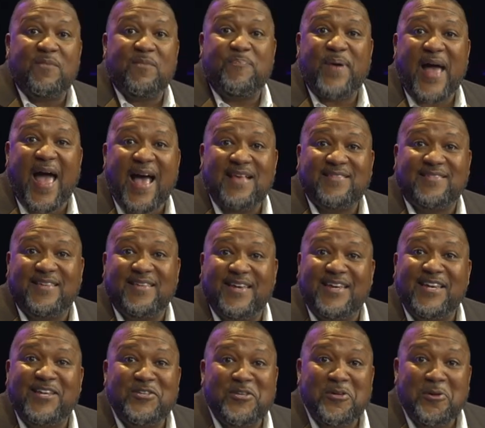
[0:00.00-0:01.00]

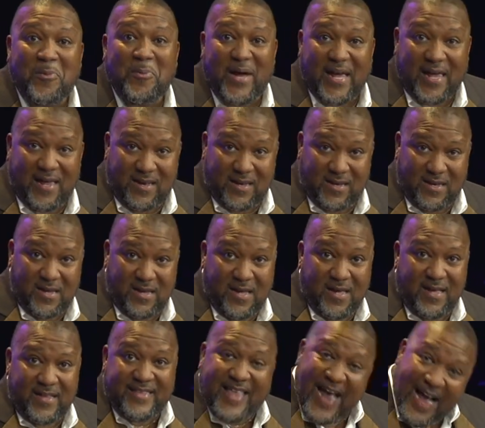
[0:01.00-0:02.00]
capacity to do it.
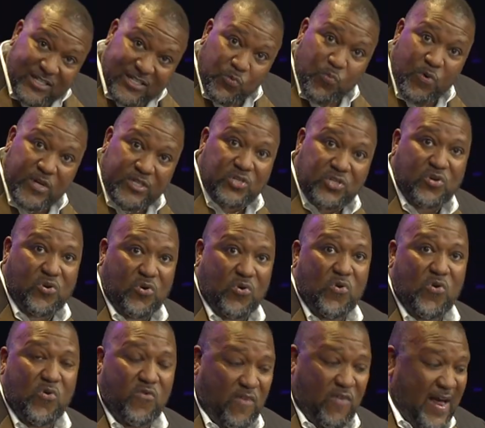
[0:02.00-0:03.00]
That's what's
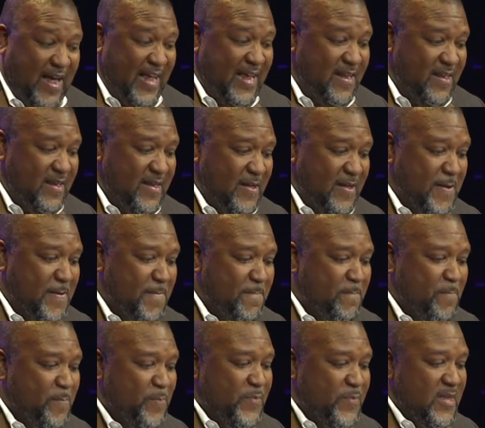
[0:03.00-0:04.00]
cool, right?
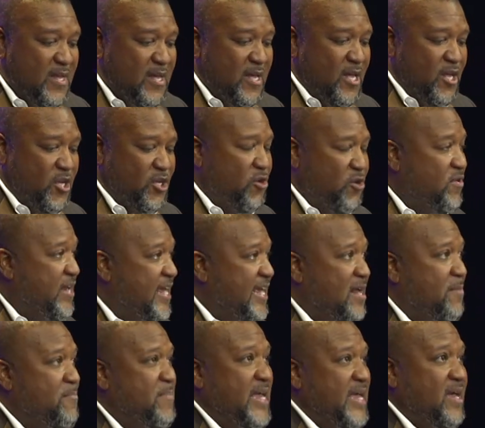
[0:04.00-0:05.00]
You
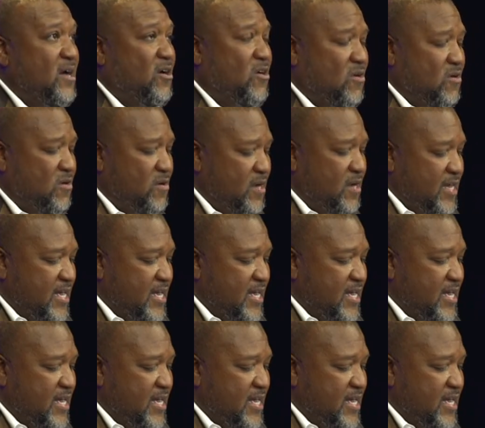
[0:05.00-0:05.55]
need a meal,